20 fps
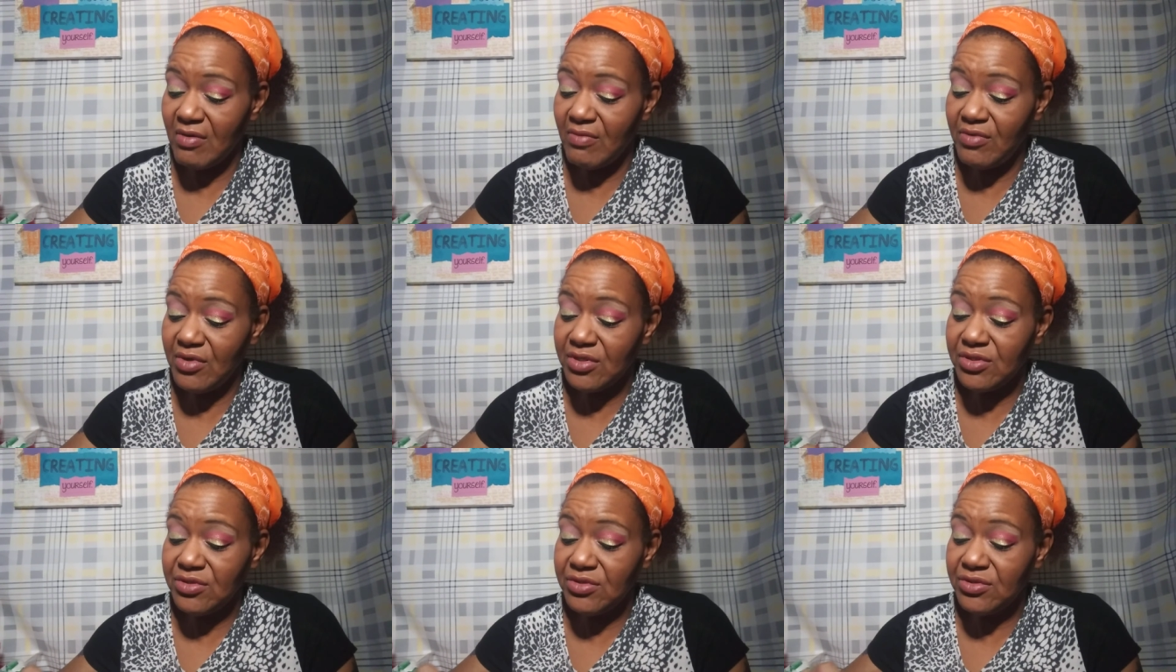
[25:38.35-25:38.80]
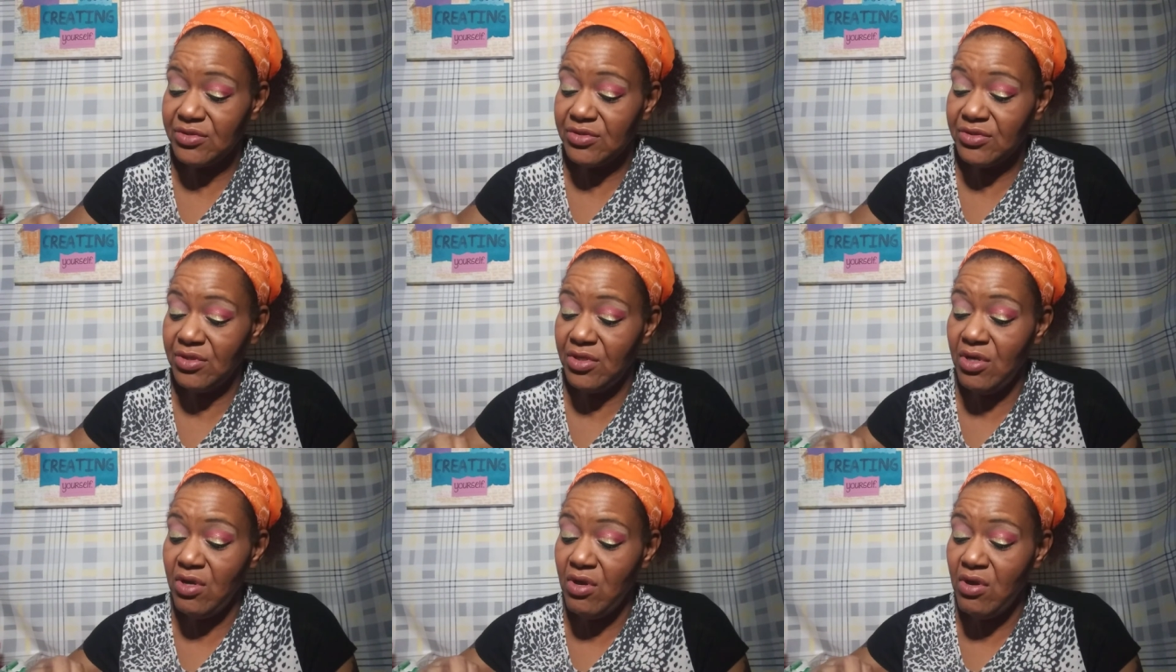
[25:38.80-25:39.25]
were
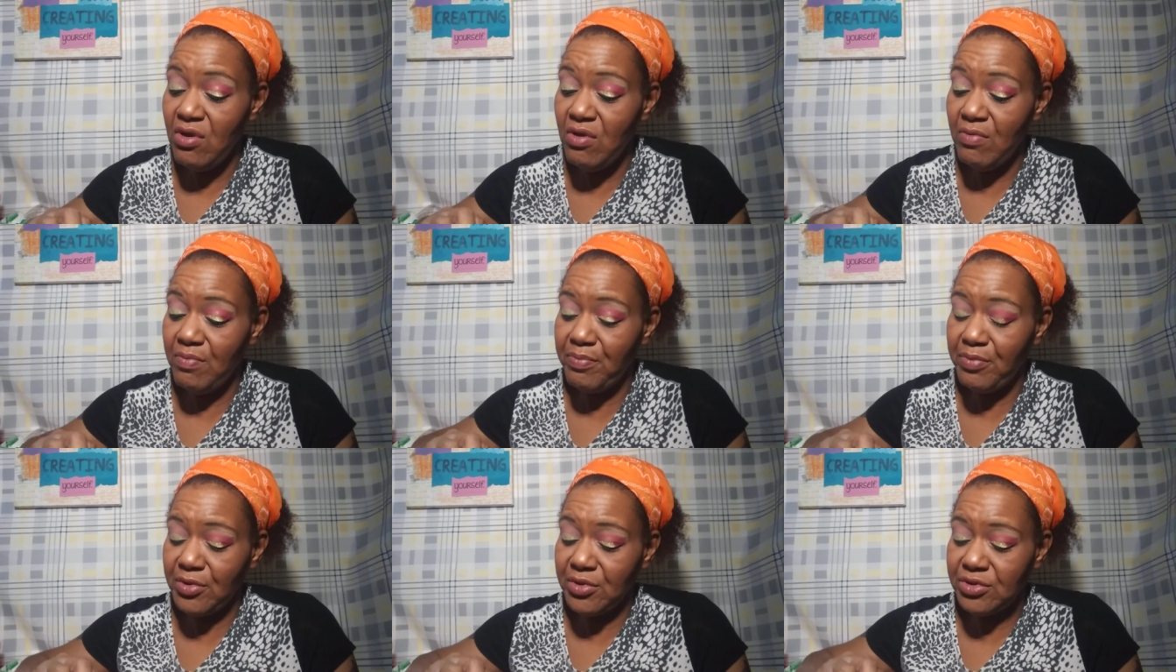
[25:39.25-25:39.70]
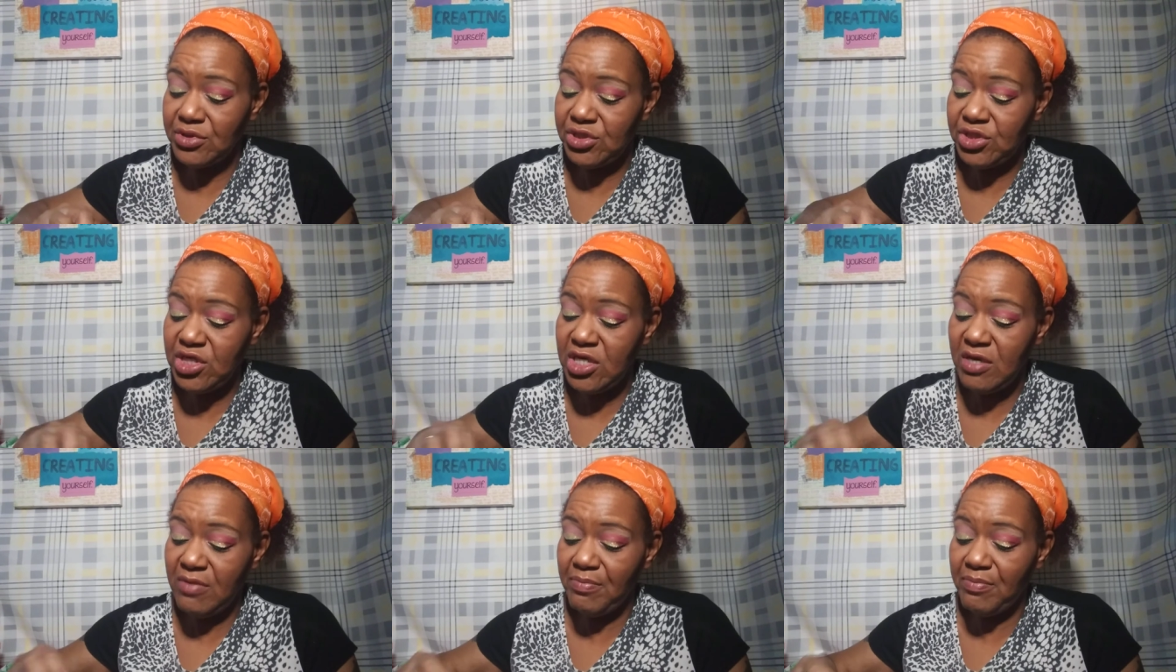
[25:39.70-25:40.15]
super
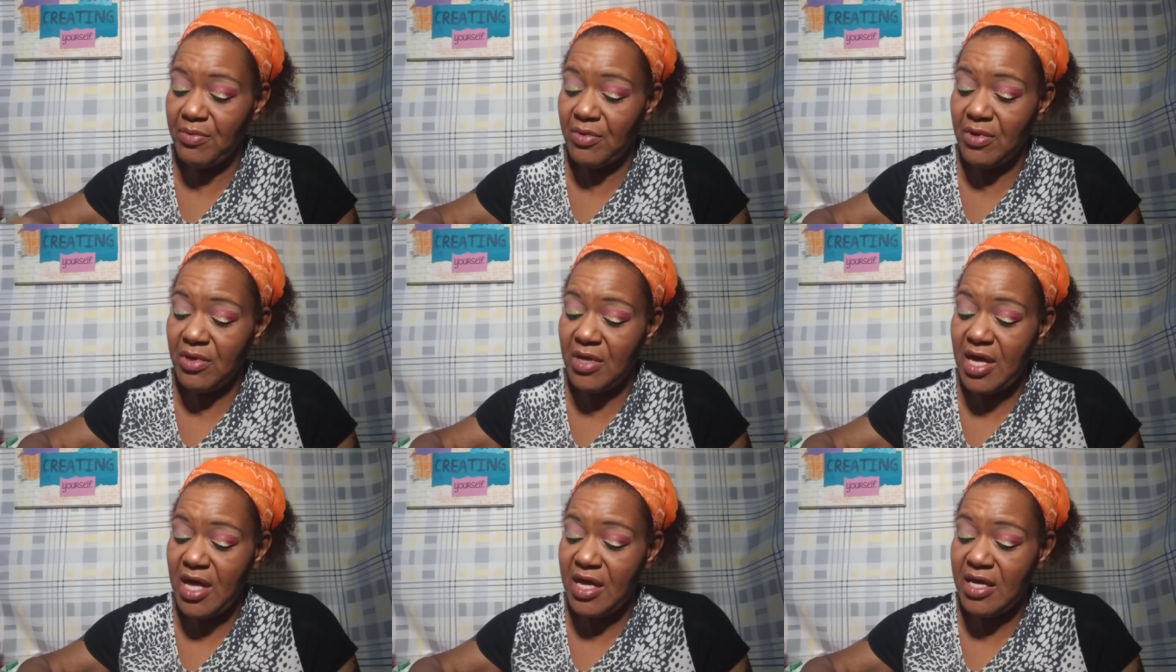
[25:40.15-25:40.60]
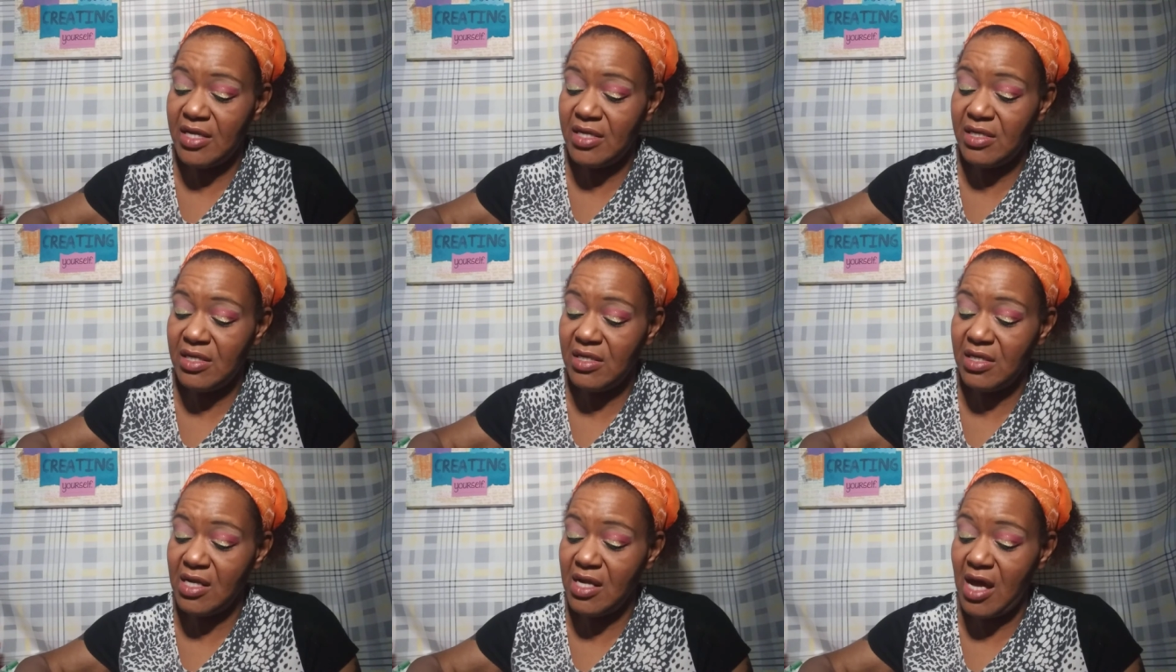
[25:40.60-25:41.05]
cheap
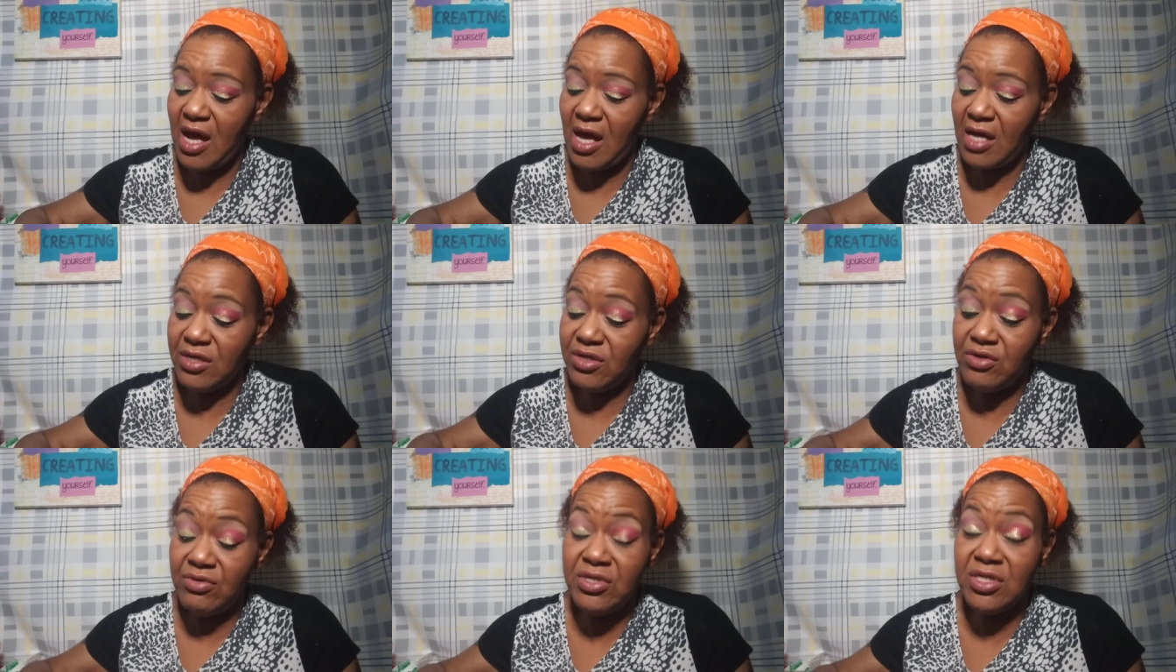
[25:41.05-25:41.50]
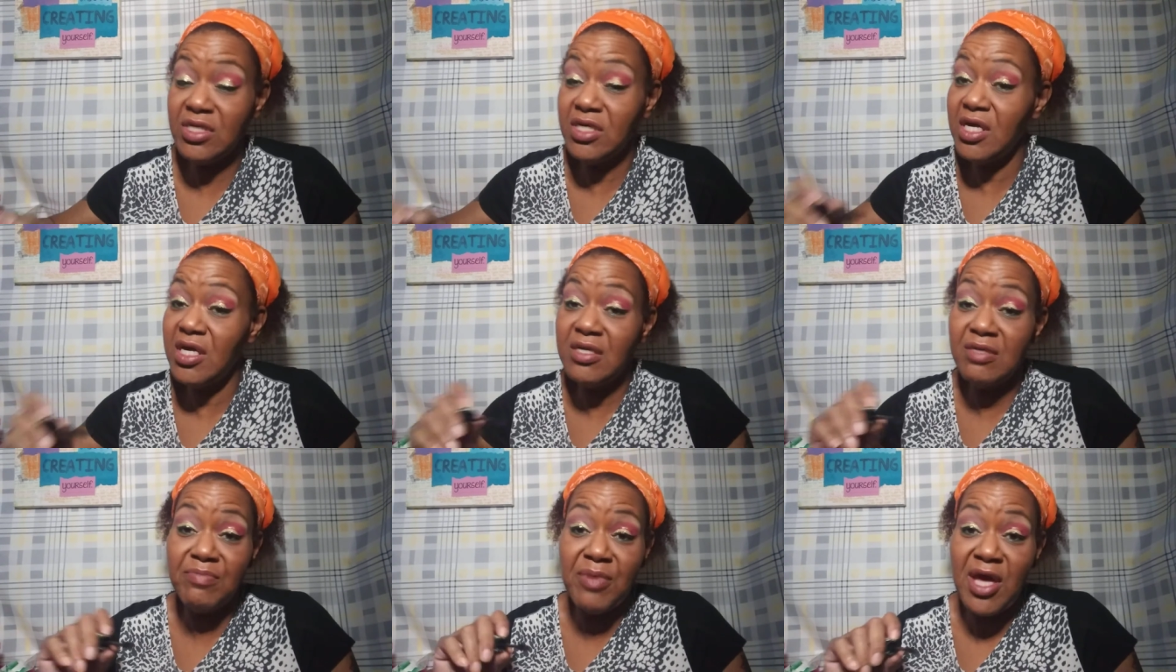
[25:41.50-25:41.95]
and you didn't
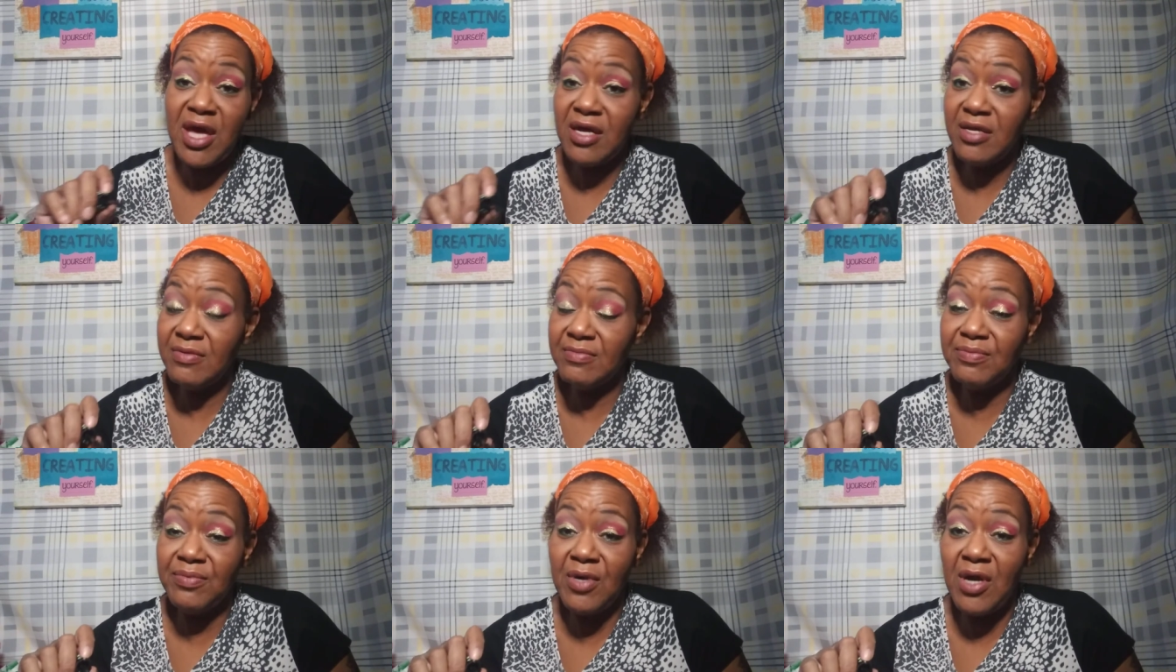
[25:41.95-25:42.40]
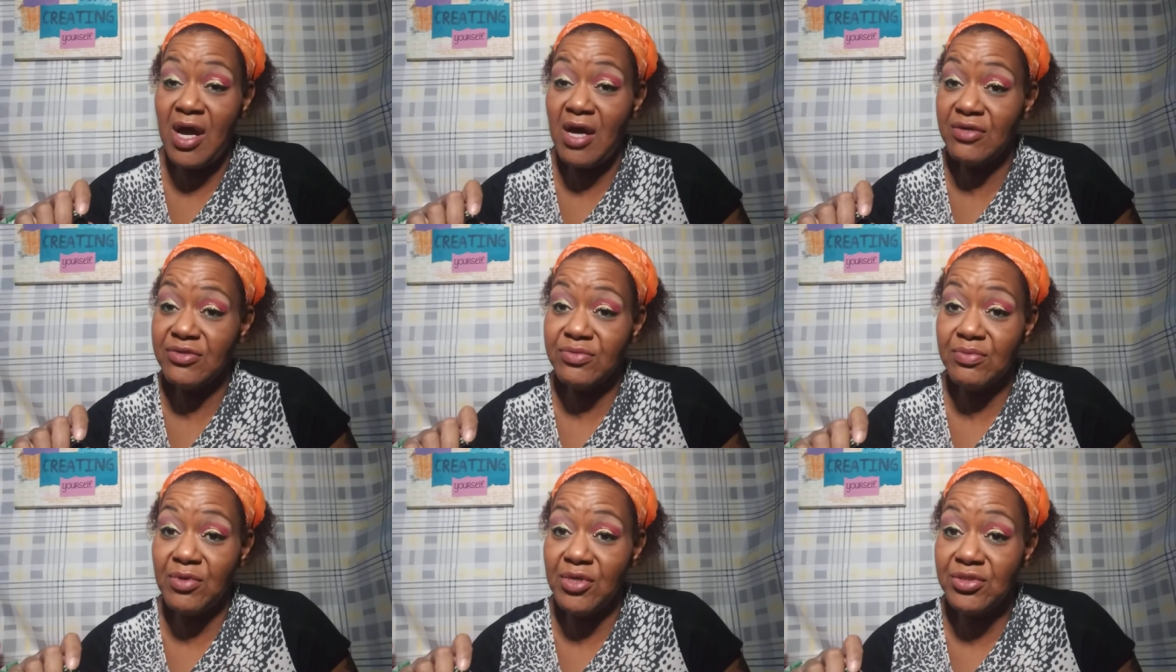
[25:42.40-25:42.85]
get paid for
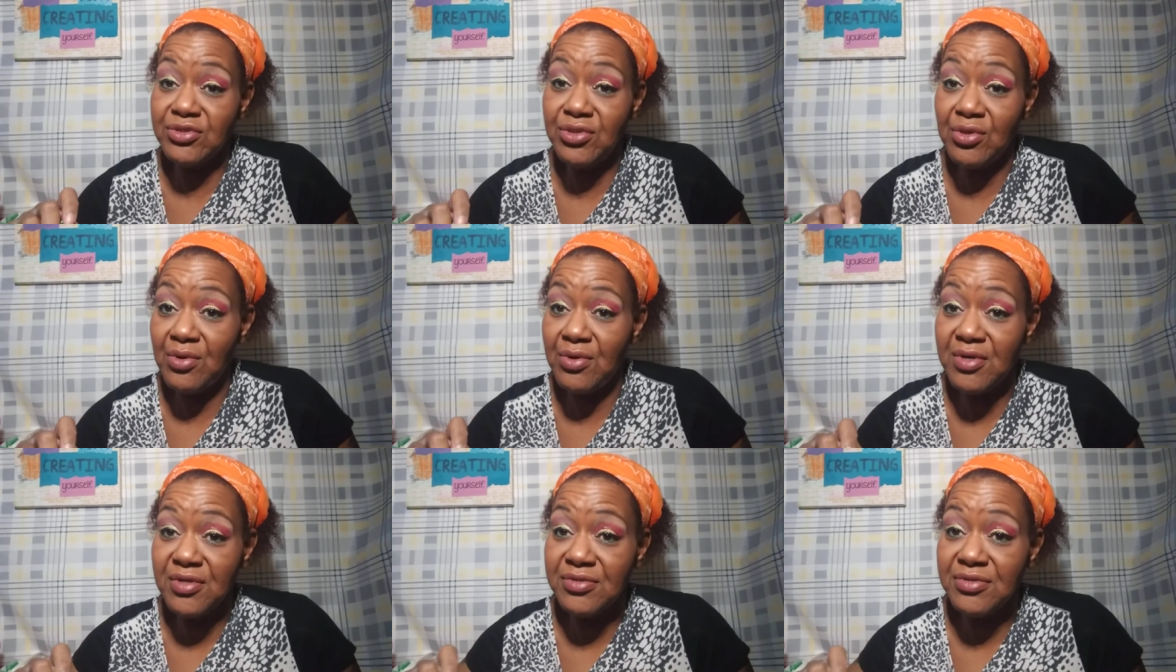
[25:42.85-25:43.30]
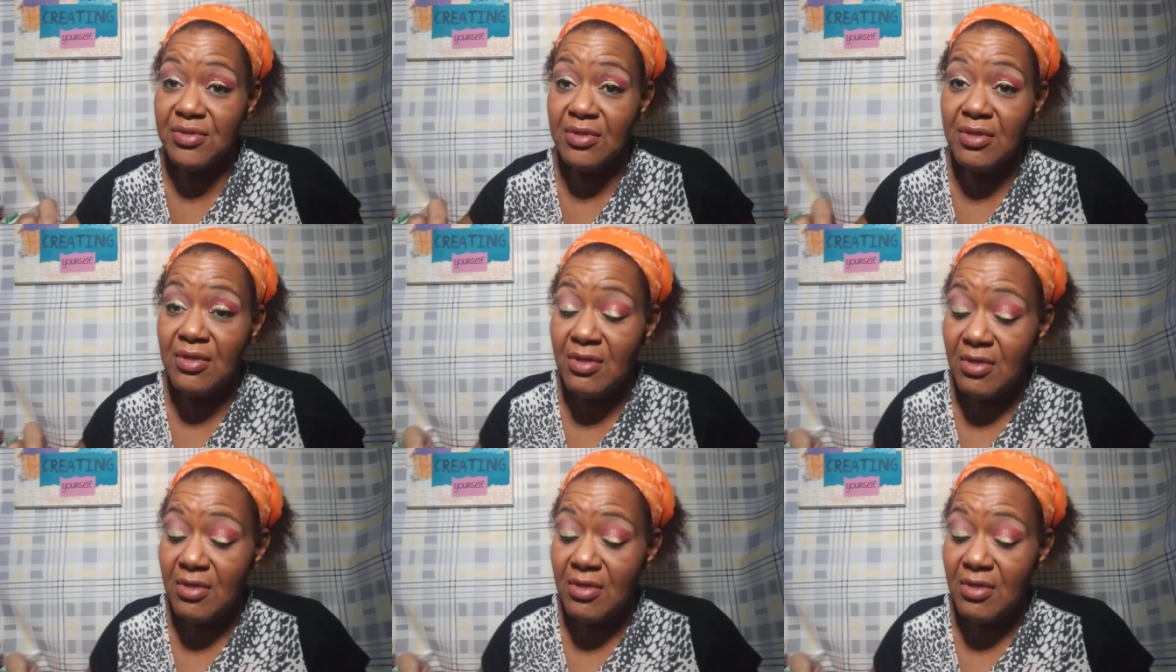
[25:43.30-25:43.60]
housework chores.